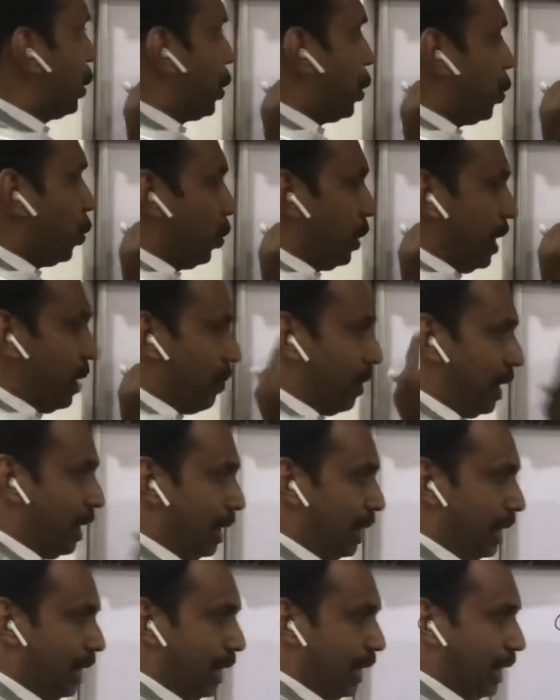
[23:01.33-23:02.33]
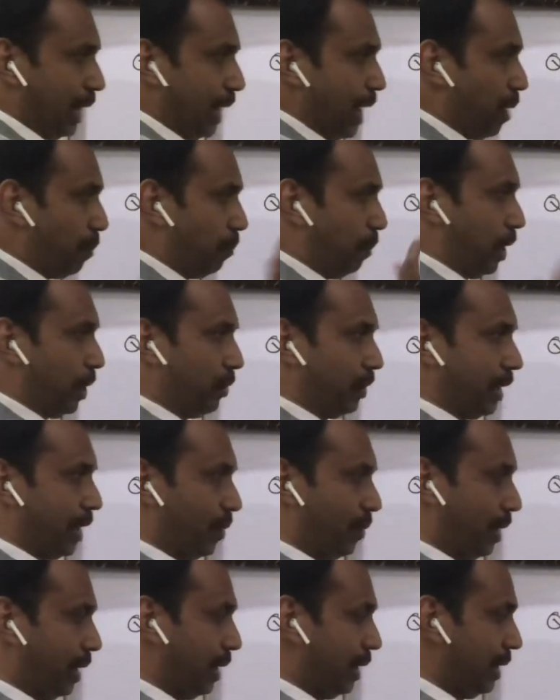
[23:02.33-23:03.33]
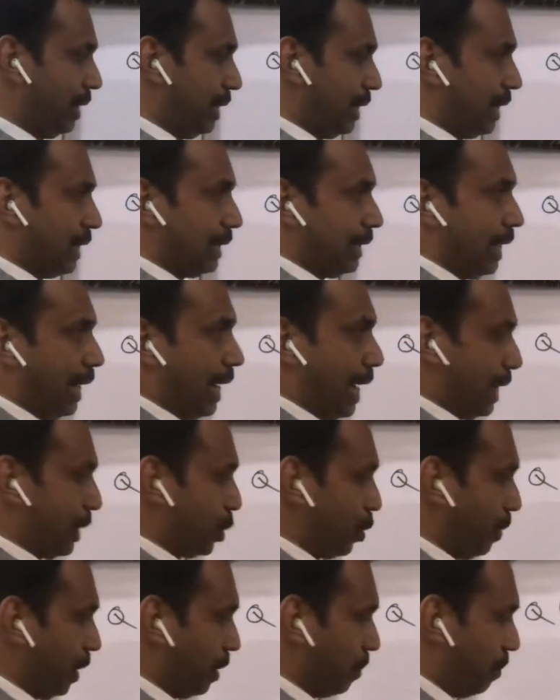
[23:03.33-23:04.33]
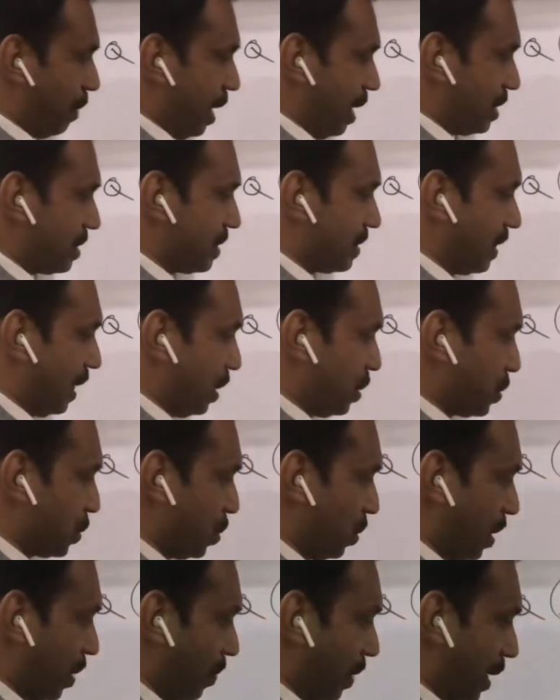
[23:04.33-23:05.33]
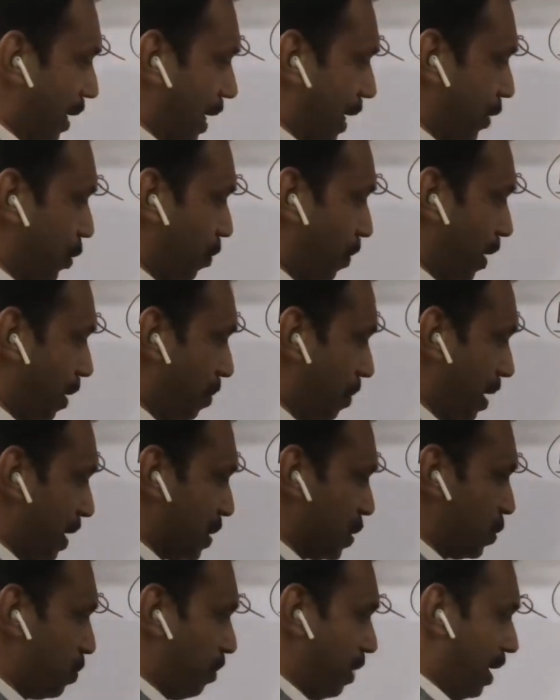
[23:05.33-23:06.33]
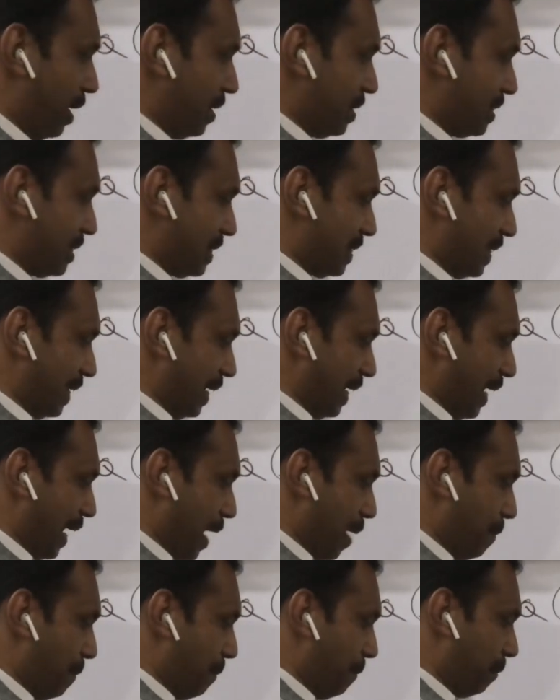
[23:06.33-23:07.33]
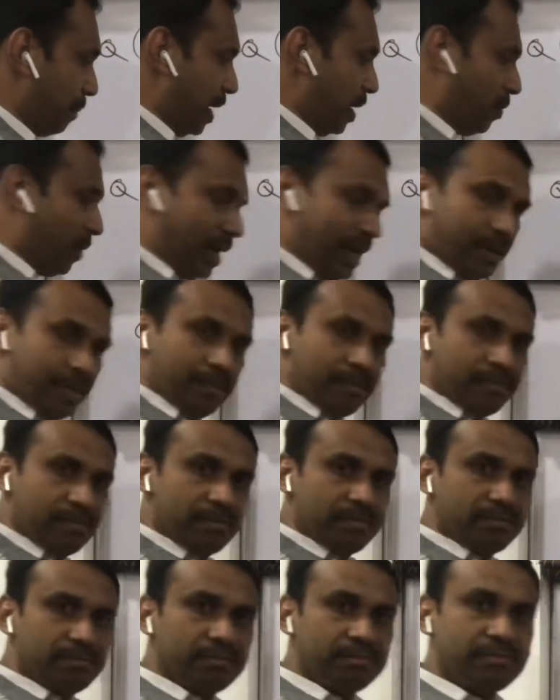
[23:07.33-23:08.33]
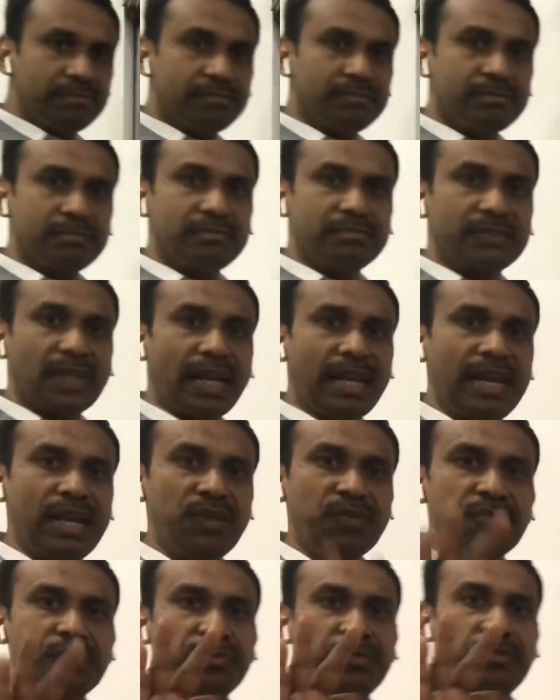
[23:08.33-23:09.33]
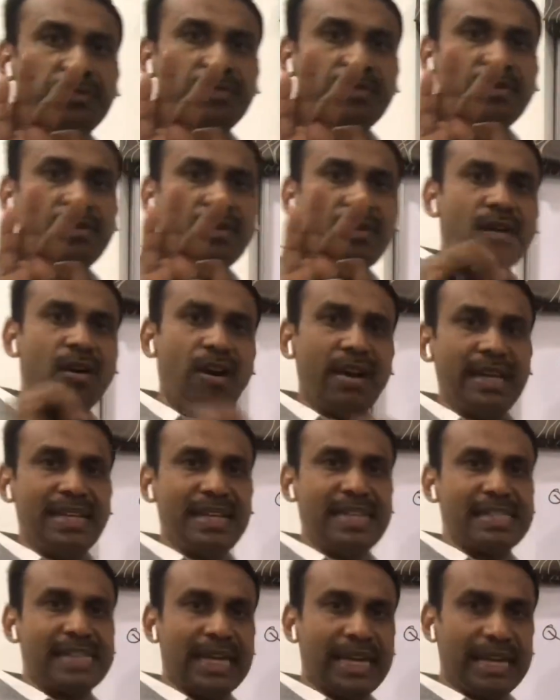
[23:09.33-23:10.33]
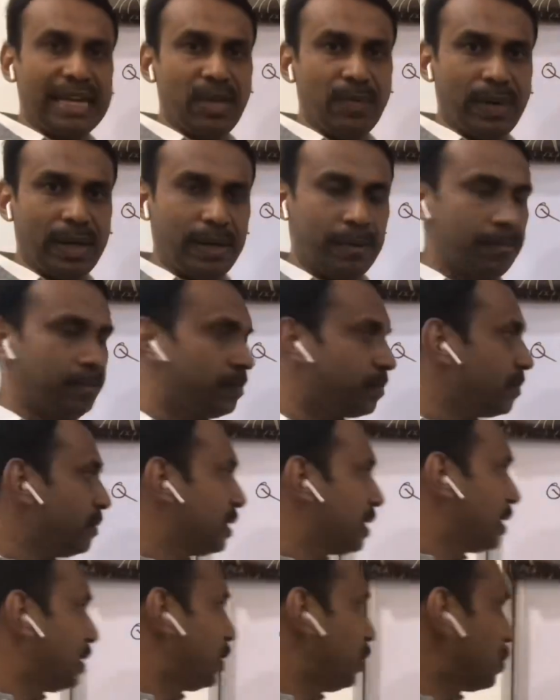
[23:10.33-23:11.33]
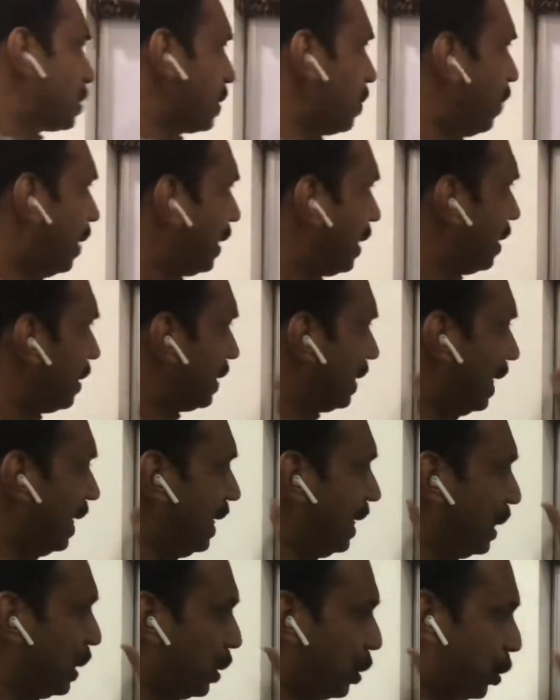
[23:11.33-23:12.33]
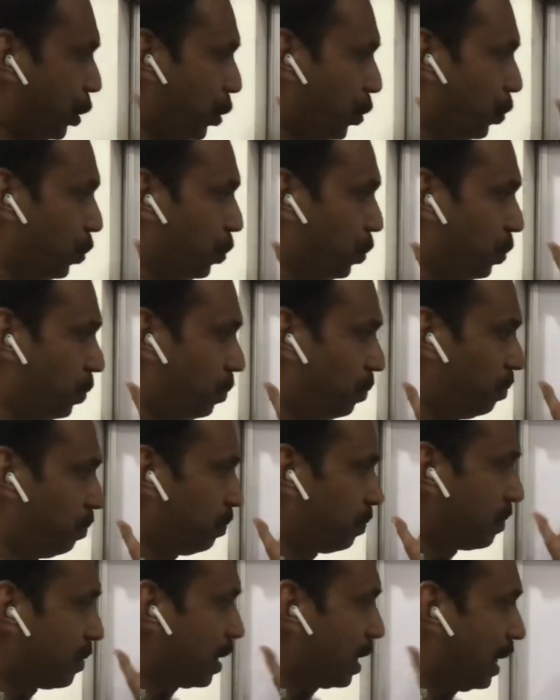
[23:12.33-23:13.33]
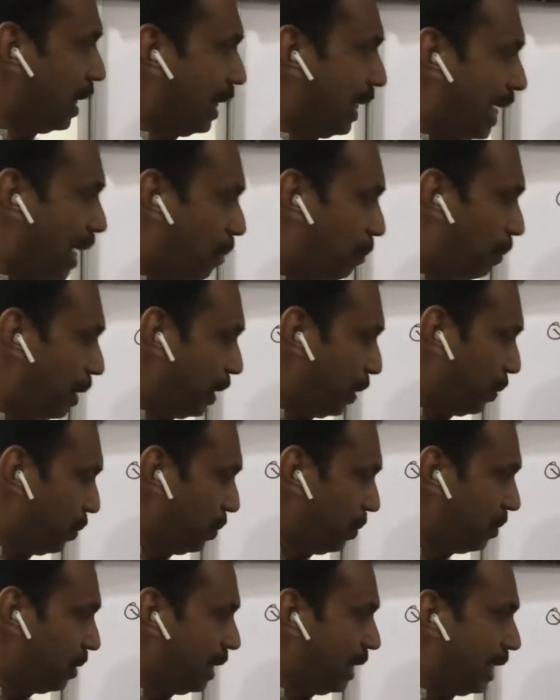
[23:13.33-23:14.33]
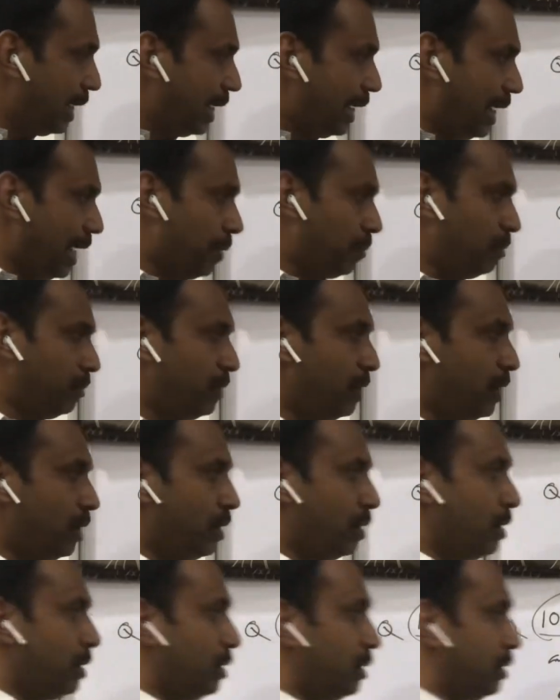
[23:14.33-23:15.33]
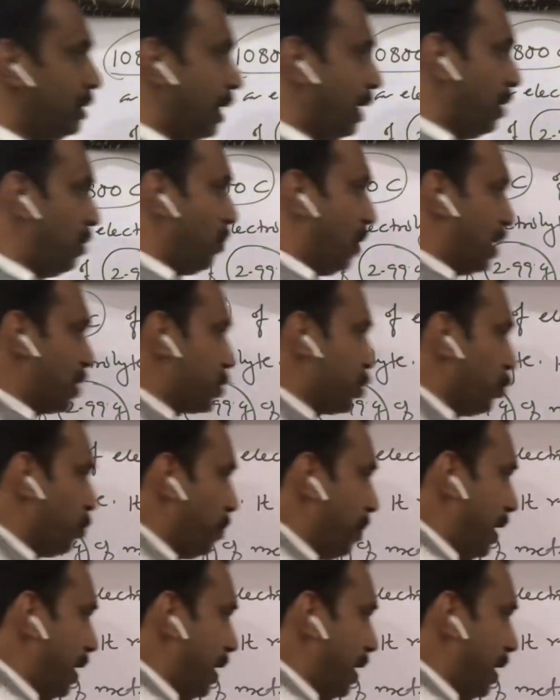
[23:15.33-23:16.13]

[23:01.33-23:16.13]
Q given, W given, then atomic mass also given. Atomic mass means M given. 3 quantities are given. You see what are they? Q, W, M. Then what should